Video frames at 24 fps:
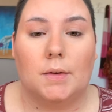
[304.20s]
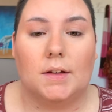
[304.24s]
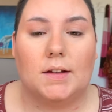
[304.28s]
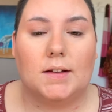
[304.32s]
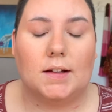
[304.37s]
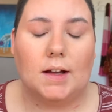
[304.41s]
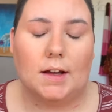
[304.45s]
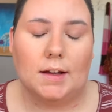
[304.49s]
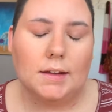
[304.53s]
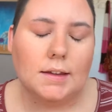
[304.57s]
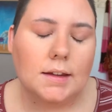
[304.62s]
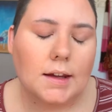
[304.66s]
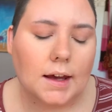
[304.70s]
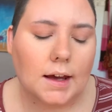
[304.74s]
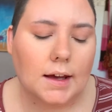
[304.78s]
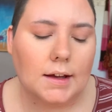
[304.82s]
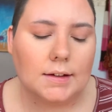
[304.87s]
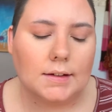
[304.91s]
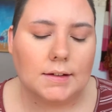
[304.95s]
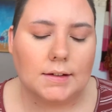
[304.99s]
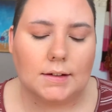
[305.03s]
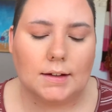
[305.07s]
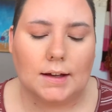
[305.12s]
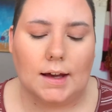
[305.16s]

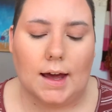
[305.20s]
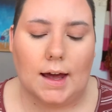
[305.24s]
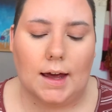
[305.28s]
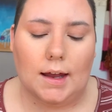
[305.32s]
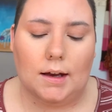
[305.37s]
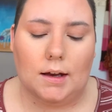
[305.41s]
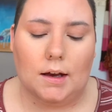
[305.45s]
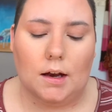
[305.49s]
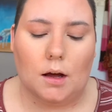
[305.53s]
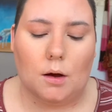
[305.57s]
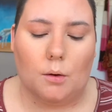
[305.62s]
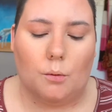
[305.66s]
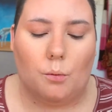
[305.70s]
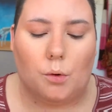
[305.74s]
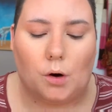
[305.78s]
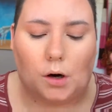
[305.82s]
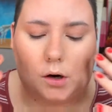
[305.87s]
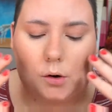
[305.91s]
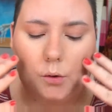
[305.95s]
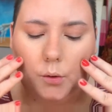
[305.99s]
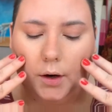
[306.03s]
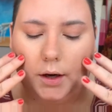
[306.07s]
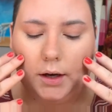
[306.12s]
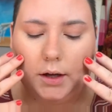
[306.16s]
sun-kissed skin, we're
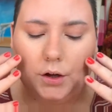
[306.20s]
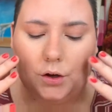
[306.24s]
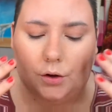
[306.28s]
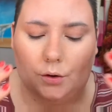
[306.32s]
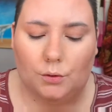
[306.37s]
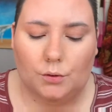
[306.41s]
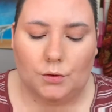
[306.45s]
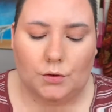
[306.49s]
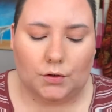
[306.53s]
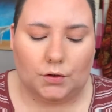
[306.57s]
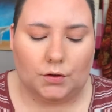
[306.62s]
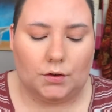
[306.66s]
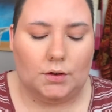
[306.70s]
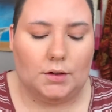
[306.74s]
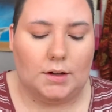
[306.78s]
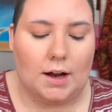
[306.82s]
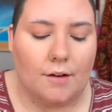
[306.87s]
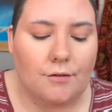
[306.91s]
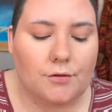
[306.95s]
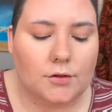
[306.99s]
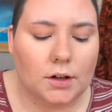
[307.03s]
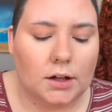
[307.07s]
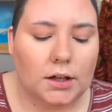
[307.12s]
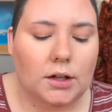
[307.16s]
going to
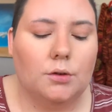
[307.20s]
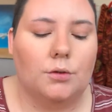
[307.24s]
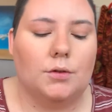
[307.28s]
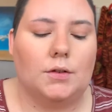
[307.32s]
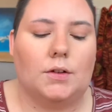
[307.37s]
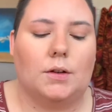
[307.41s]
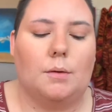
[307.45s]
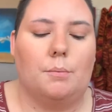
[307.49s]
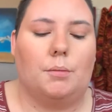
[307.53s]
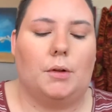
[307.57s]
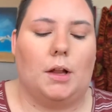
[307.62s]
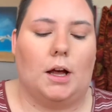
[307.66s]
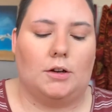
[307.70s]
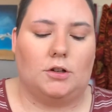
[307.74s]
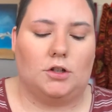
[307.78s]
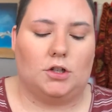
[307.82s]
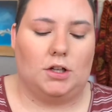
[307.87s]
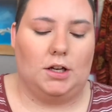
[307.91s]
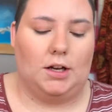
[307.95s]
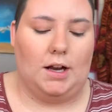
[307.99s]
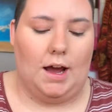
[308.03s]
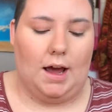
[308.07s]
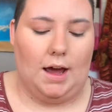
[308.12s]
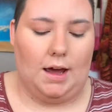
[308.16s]
definitely use some blush
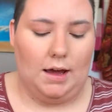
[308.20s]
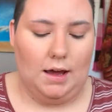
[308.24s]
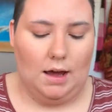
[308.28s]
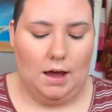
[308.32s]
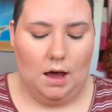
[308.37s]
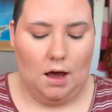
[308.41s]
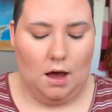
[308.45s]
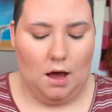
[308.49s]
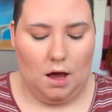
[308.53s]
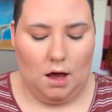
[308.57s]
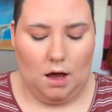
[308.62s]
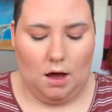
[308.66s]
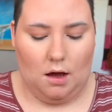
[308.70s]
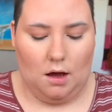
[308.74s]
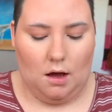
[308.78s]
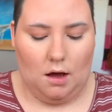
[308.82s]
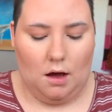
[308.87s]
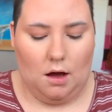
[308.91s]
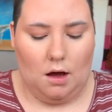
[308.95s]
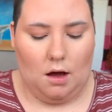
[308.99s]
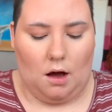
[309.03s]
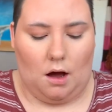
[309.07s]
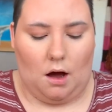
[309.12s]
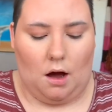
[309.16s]
today.
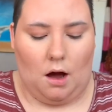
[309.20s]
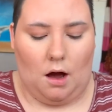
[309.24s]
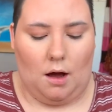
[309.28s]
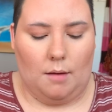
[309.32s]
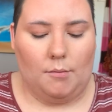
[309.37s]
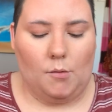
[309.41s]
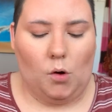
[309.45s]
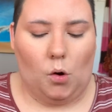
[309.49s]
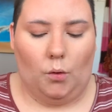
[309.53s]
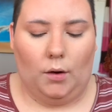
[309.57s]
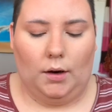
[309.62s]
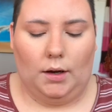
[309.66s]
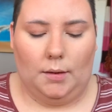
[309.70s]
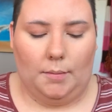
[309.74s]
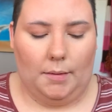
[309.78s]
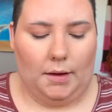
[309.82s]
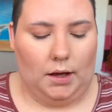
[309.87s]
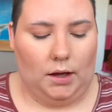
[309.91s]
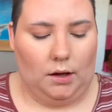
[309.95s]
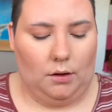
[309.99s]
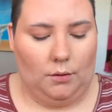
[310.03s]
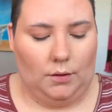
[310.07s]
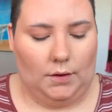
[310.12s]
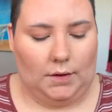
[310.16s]
I'm going to be
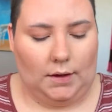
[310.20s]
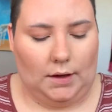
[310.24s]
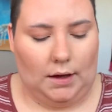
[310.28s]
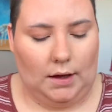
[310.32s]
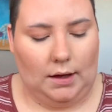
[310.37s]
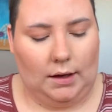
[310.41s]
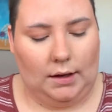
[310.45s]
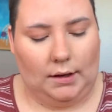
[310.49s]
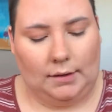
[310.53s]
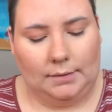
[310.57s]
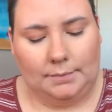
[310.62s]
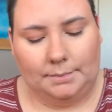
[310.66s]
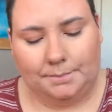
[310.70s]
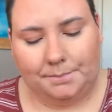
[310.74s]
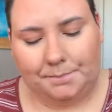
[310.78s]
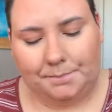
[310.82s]
using